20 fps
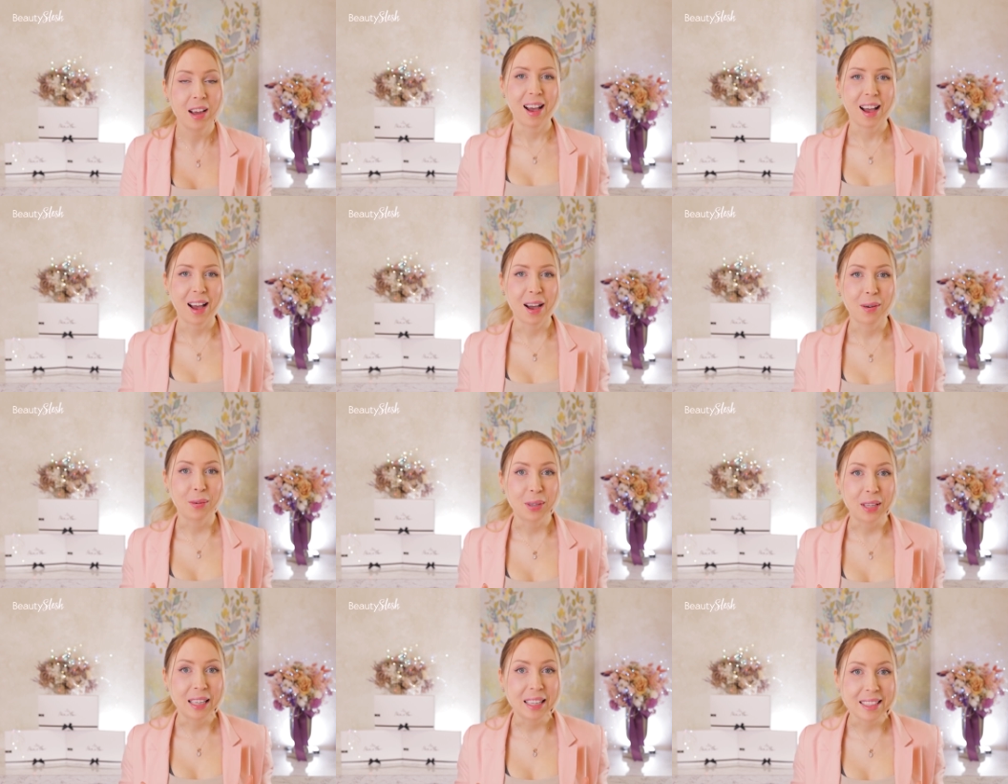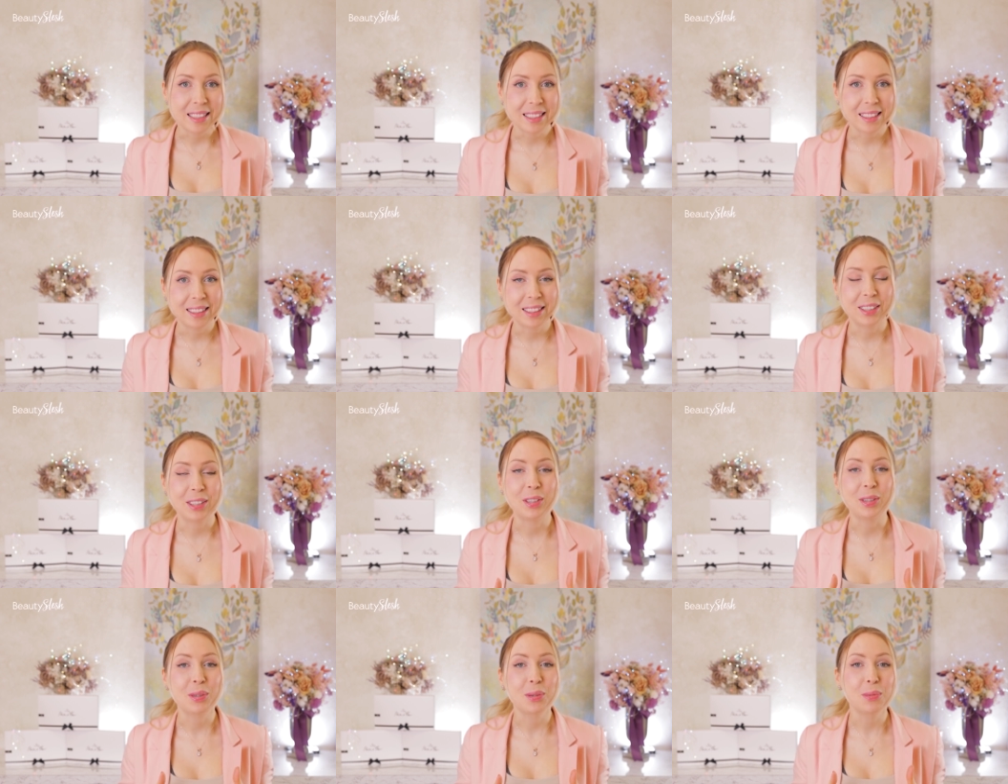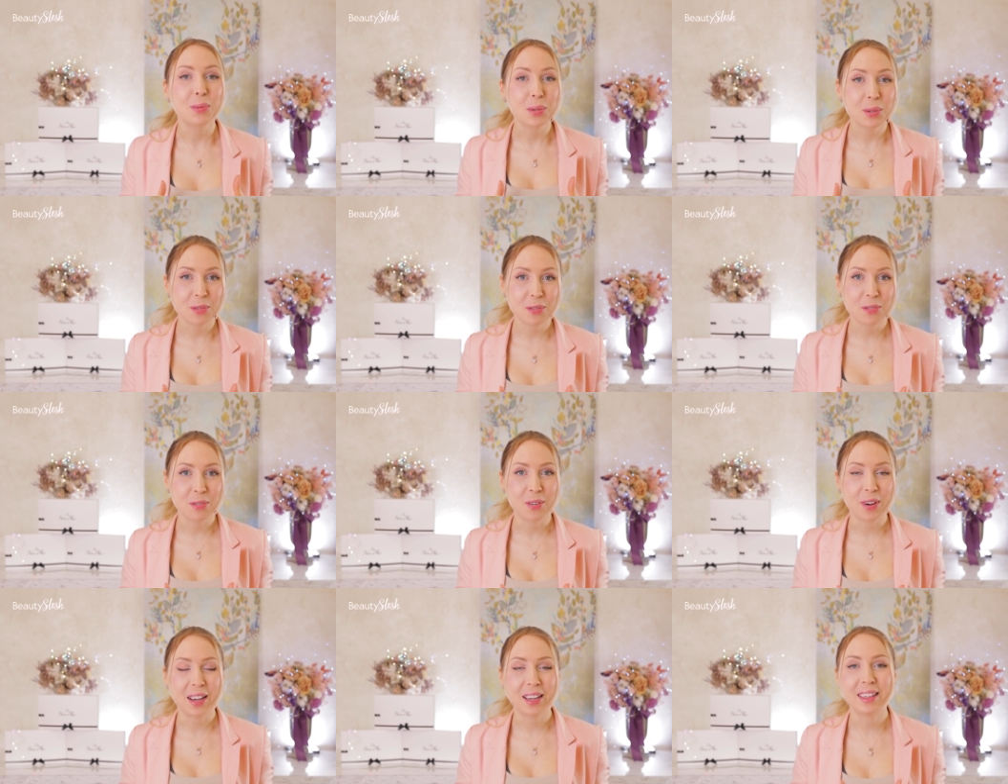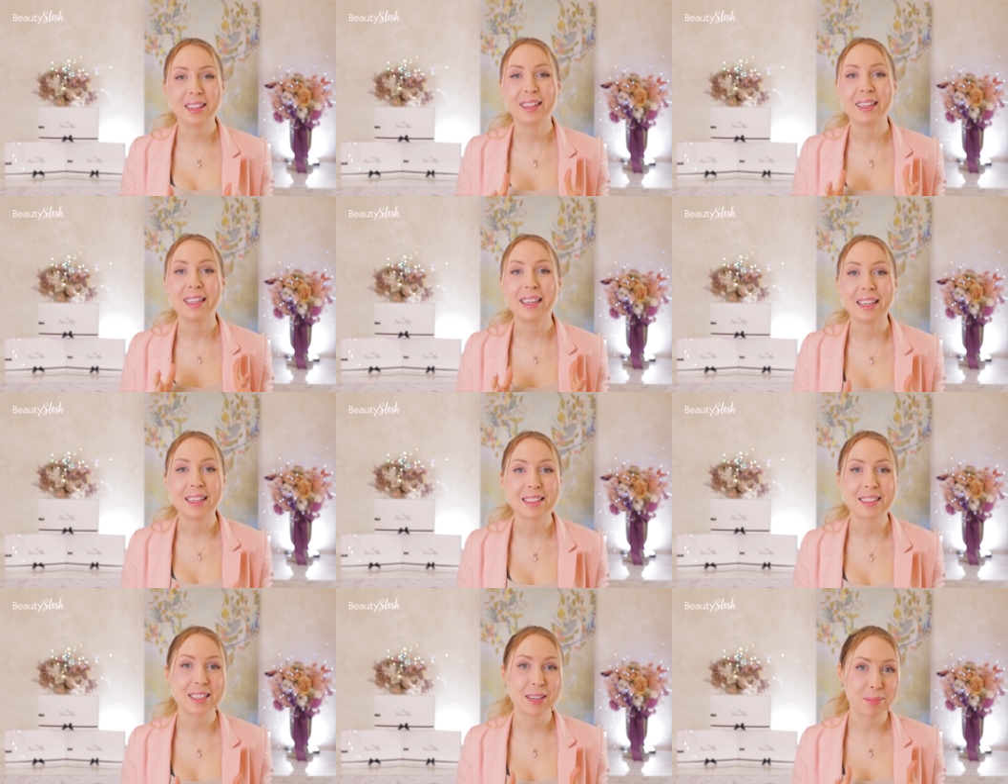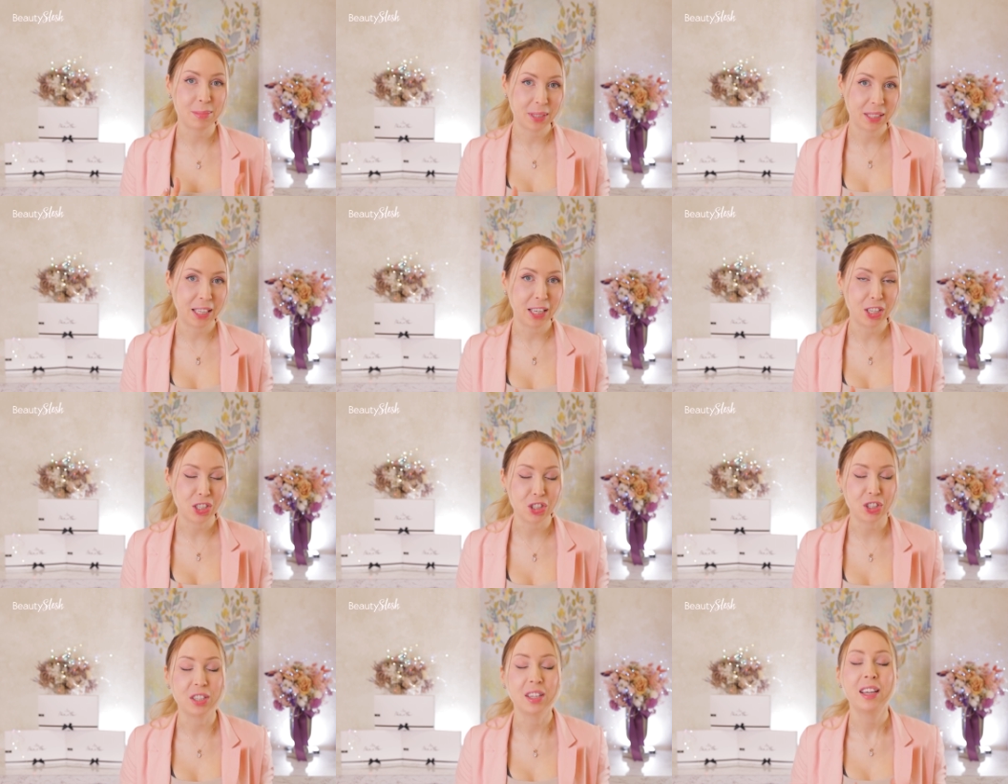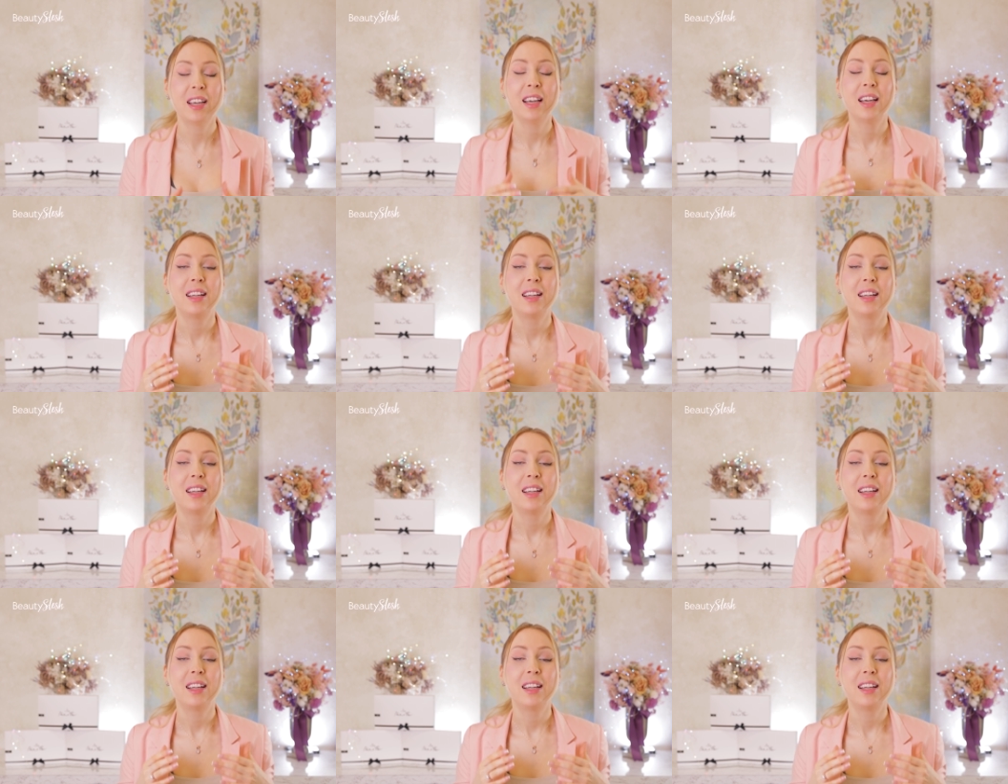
how easily you will find his application.